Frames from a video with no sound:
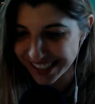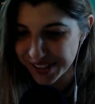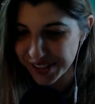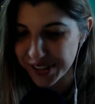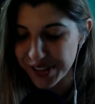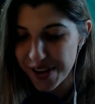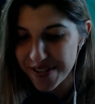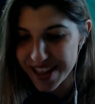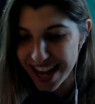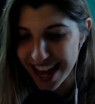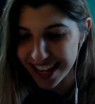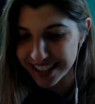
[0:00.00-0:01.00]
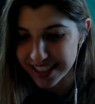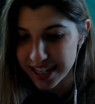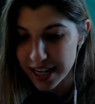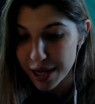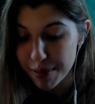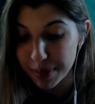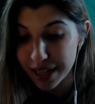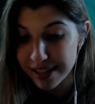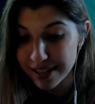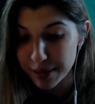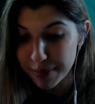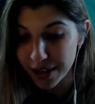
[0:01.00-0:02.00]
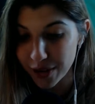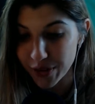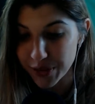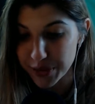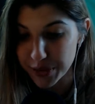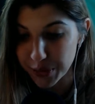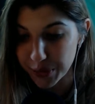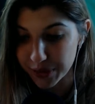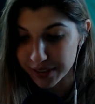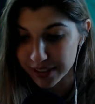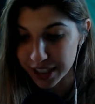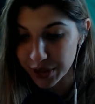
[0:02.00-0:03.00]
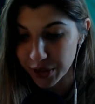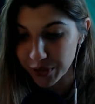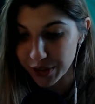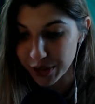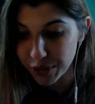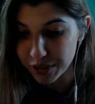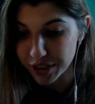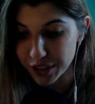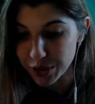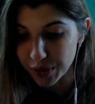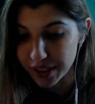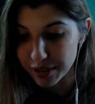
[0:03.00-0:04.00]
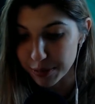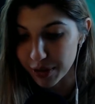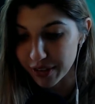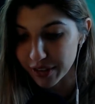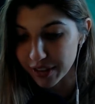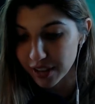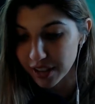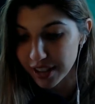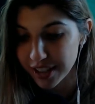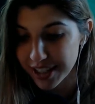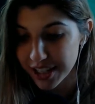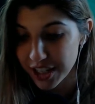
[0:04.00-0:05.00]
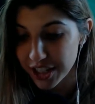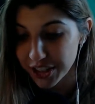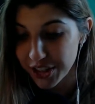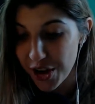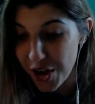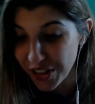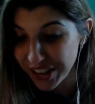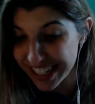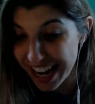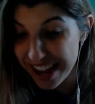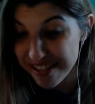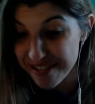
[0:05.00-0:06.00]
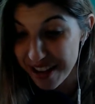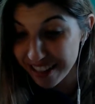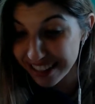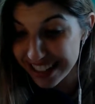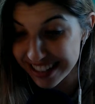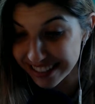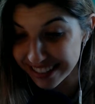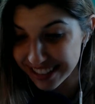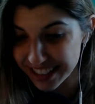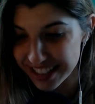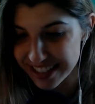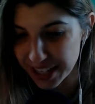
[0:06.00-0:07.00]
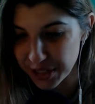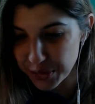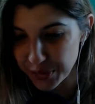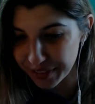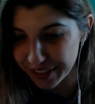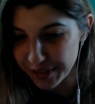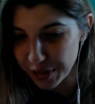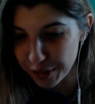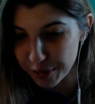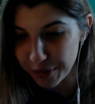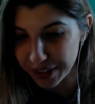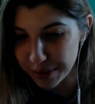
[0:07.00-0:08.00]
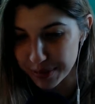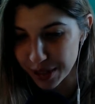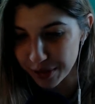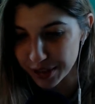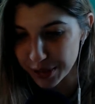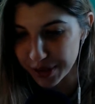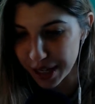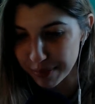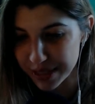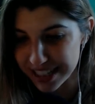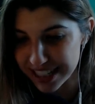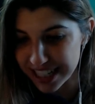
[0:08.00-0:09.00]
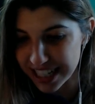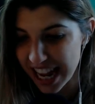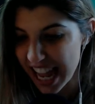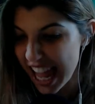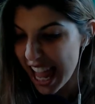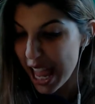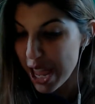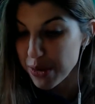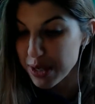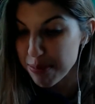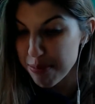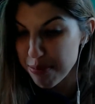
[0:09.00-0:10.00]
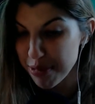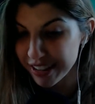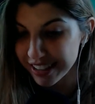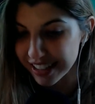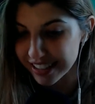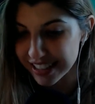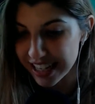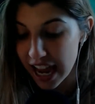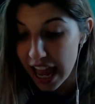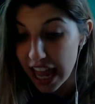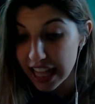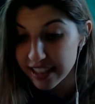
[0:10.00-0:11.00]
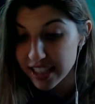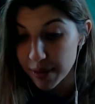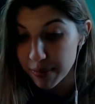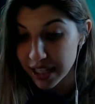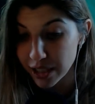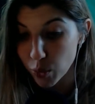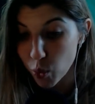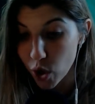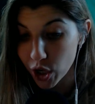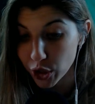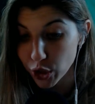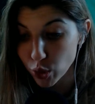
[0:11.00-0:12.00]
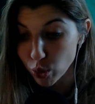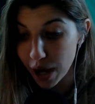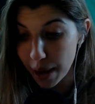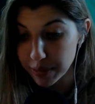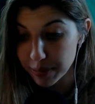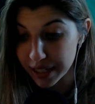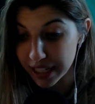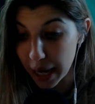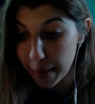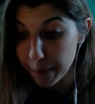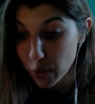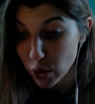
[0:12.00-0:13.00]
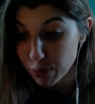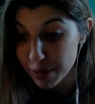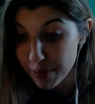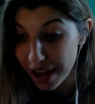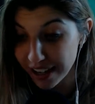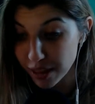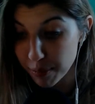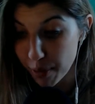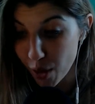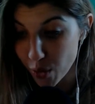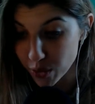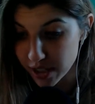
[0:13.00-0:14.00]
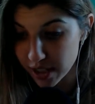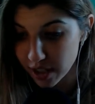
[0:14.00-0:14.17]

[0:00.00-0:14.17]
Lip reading: took off the hat, placed it back on the stool, and hurried over to join his brother. "Colin, I fell in," he said shrilly, throwing himself into an empty seat. "It was brilliant, and something in the water grabbed me and pushed me back in the boat."